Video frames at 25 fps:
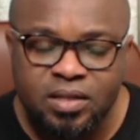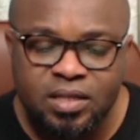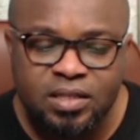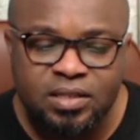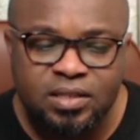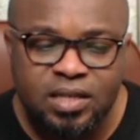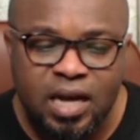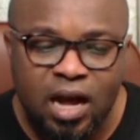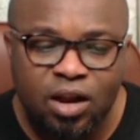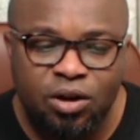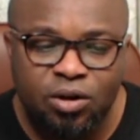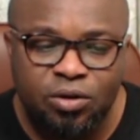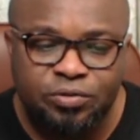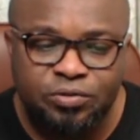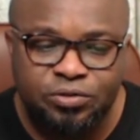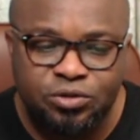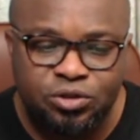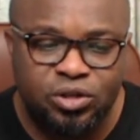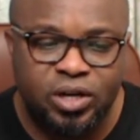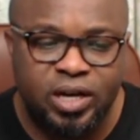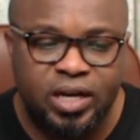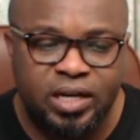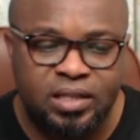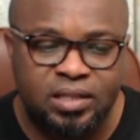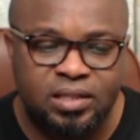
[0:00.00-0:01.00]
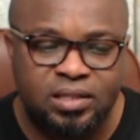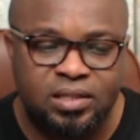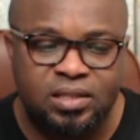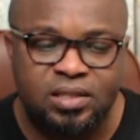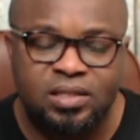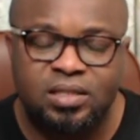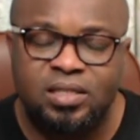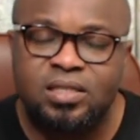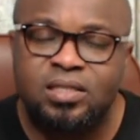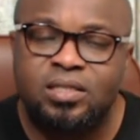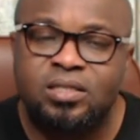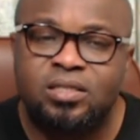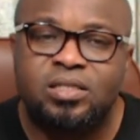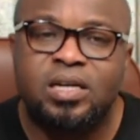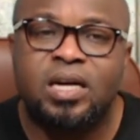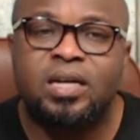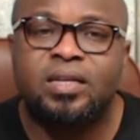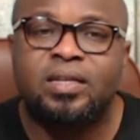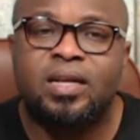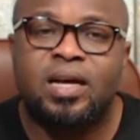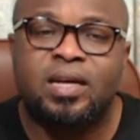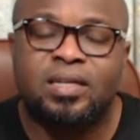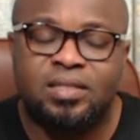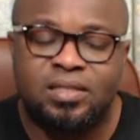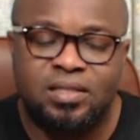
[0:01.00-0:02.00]
kind of trend, this
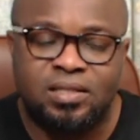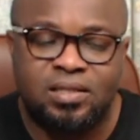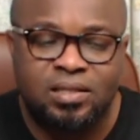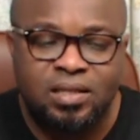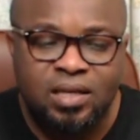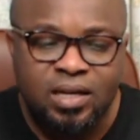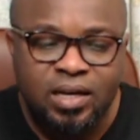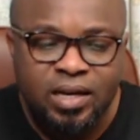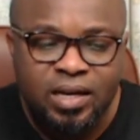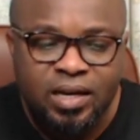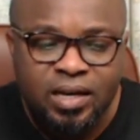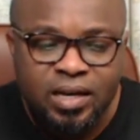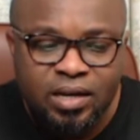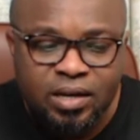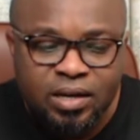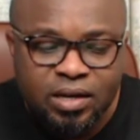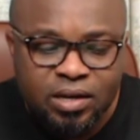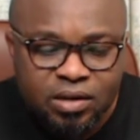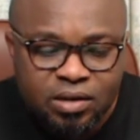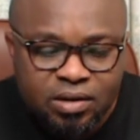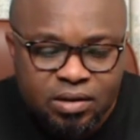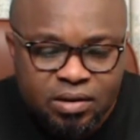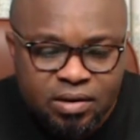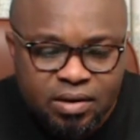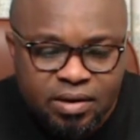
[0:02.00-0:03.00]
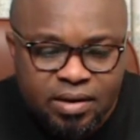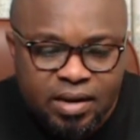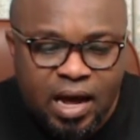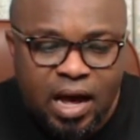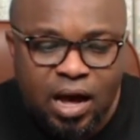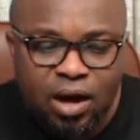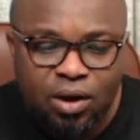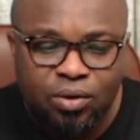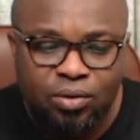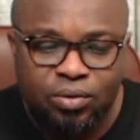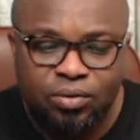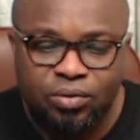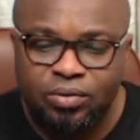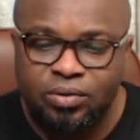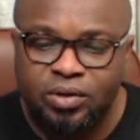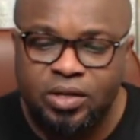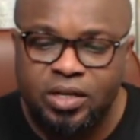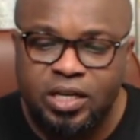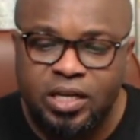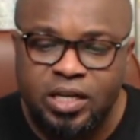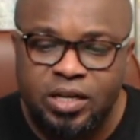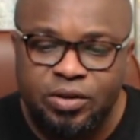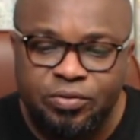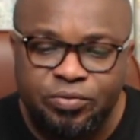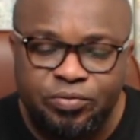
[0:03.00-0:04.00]
trend that is now
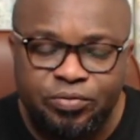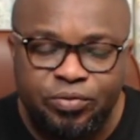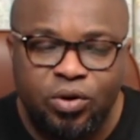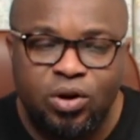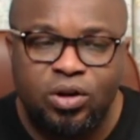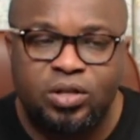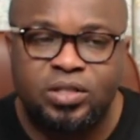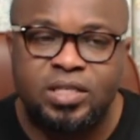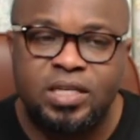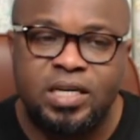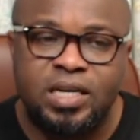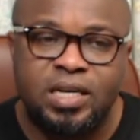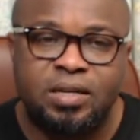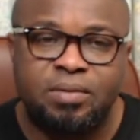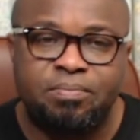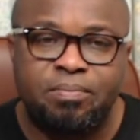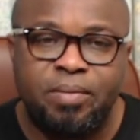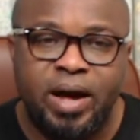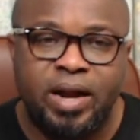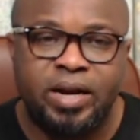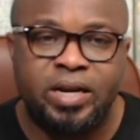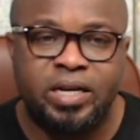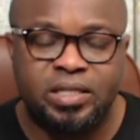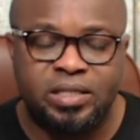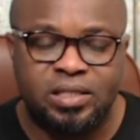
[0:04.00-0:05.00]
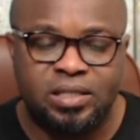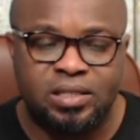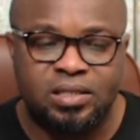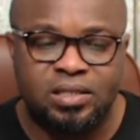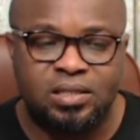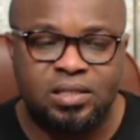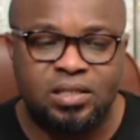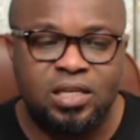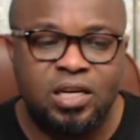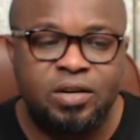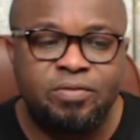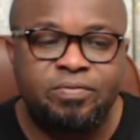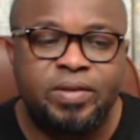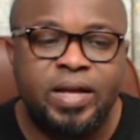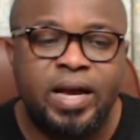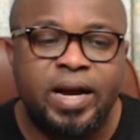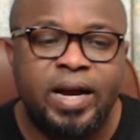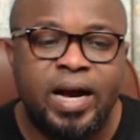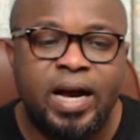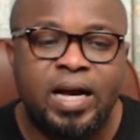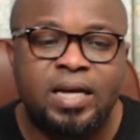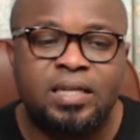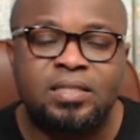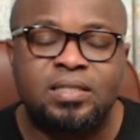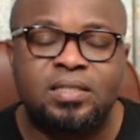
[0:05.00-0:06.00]
invoked in marriages, if they
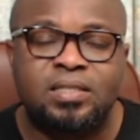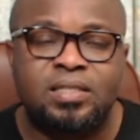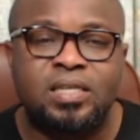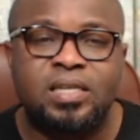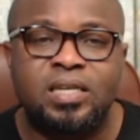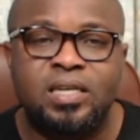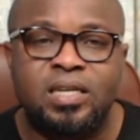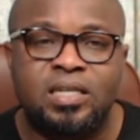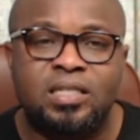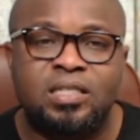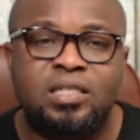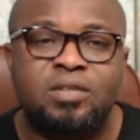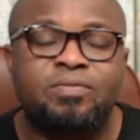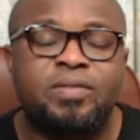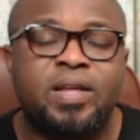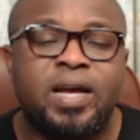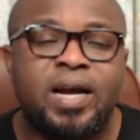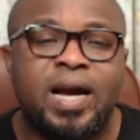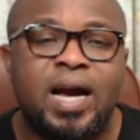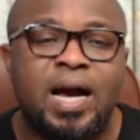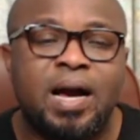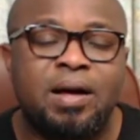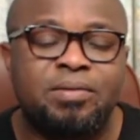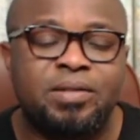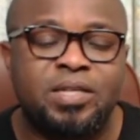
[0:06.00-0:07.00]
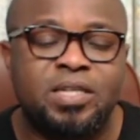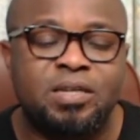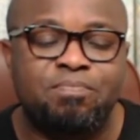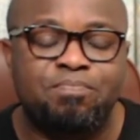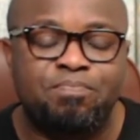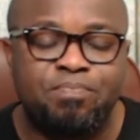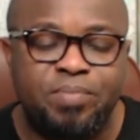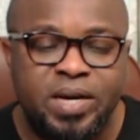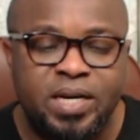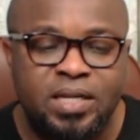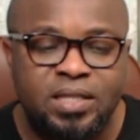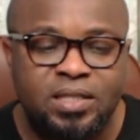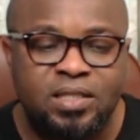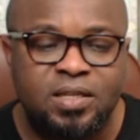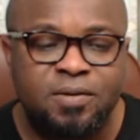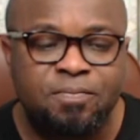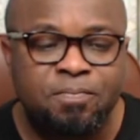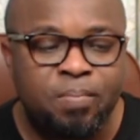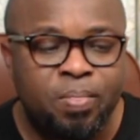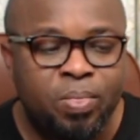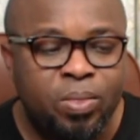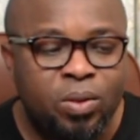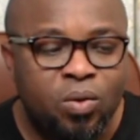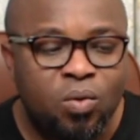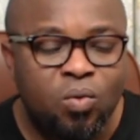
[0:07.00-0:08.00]
can see it, if they can depict
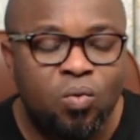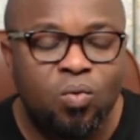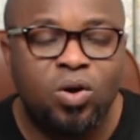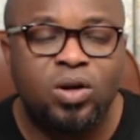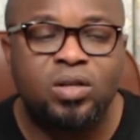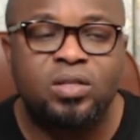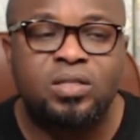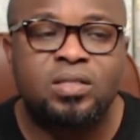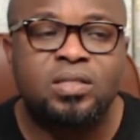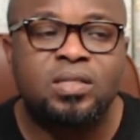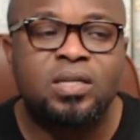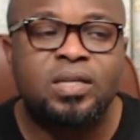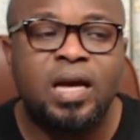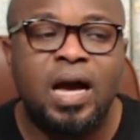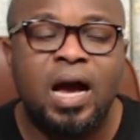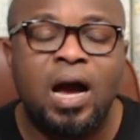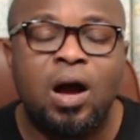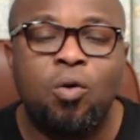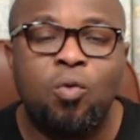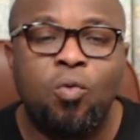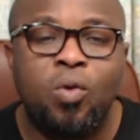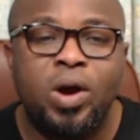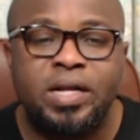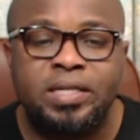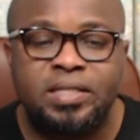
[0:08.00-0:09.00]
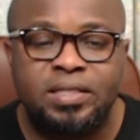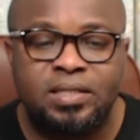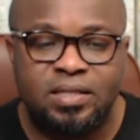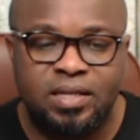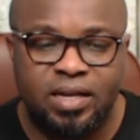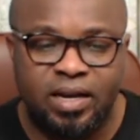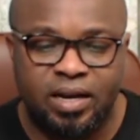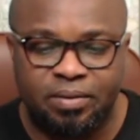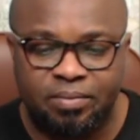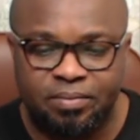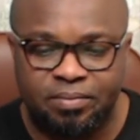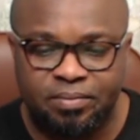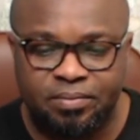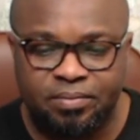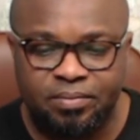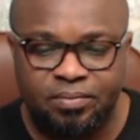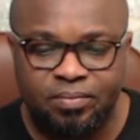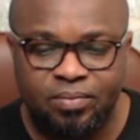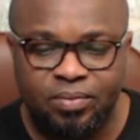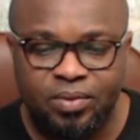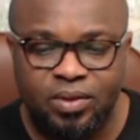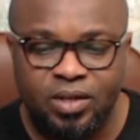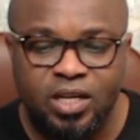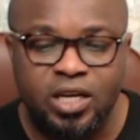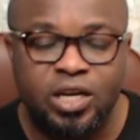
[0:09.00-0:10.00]
what awaits them
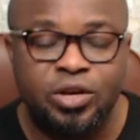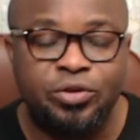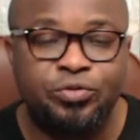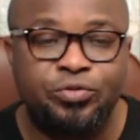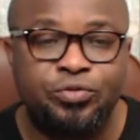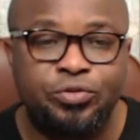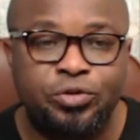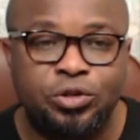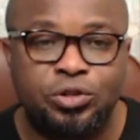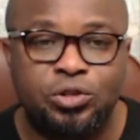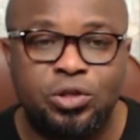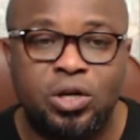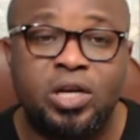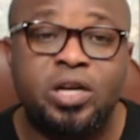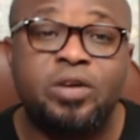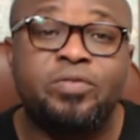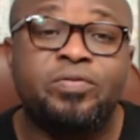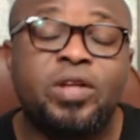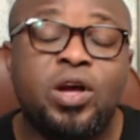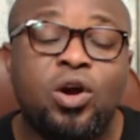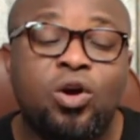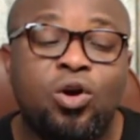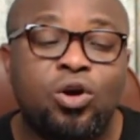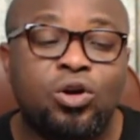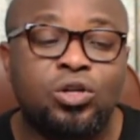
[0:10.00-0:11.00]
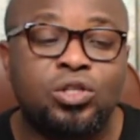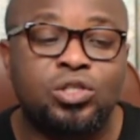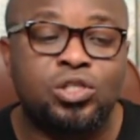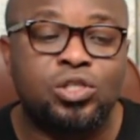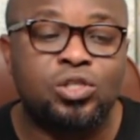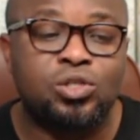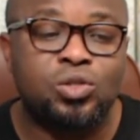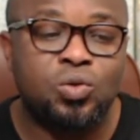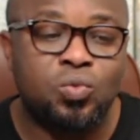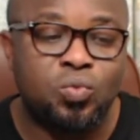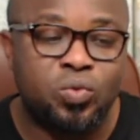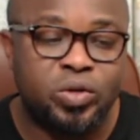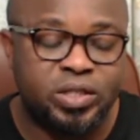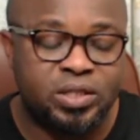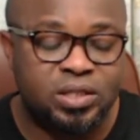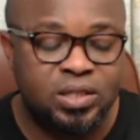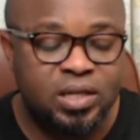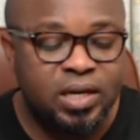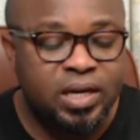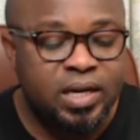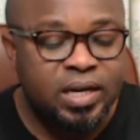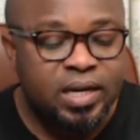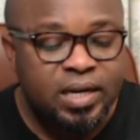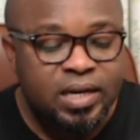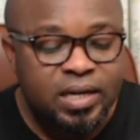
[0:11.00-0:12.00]
in future, if they continue with
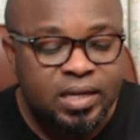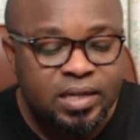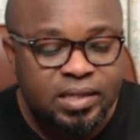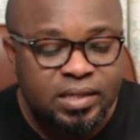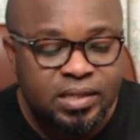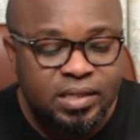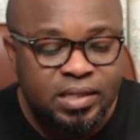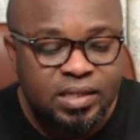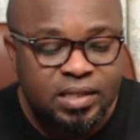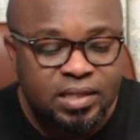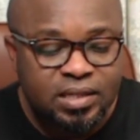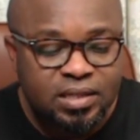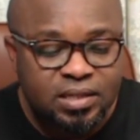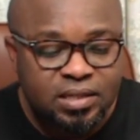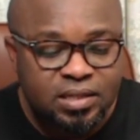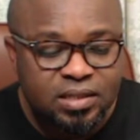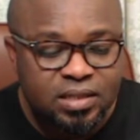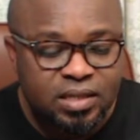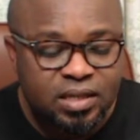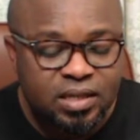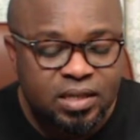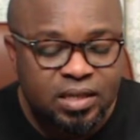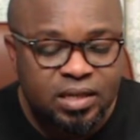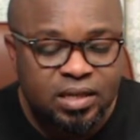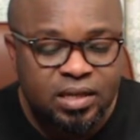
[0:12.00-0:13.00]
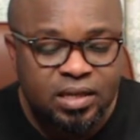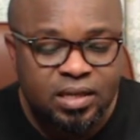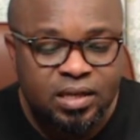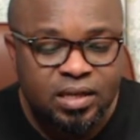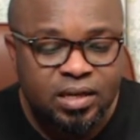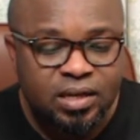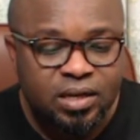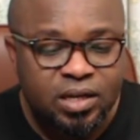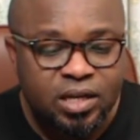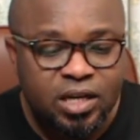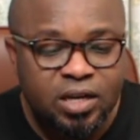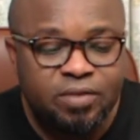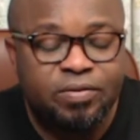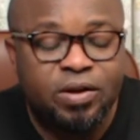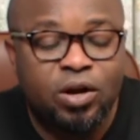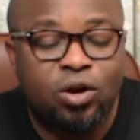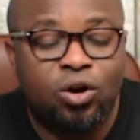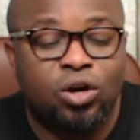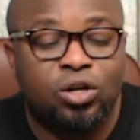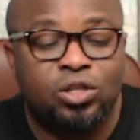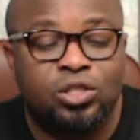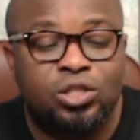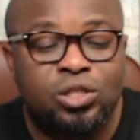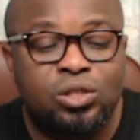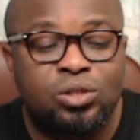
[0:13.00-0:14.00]
if they
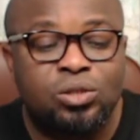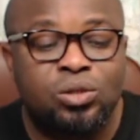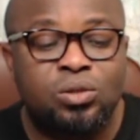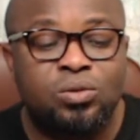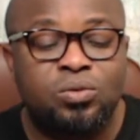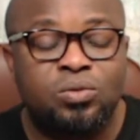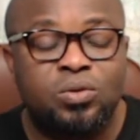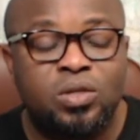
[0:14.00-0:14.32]
continue